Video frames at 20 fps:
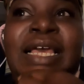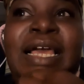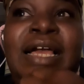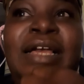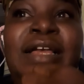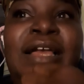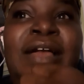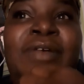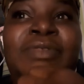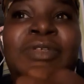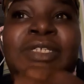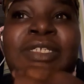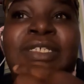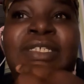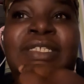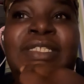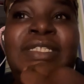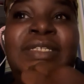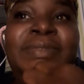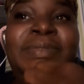I, I was
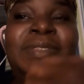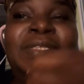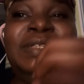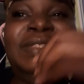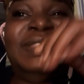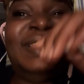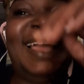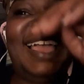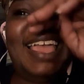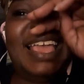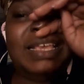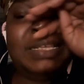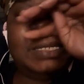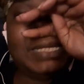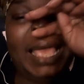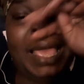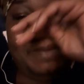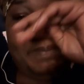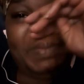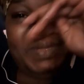just the, the things
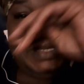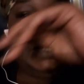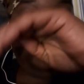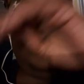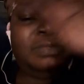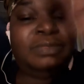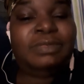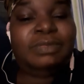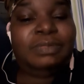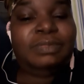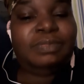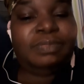have been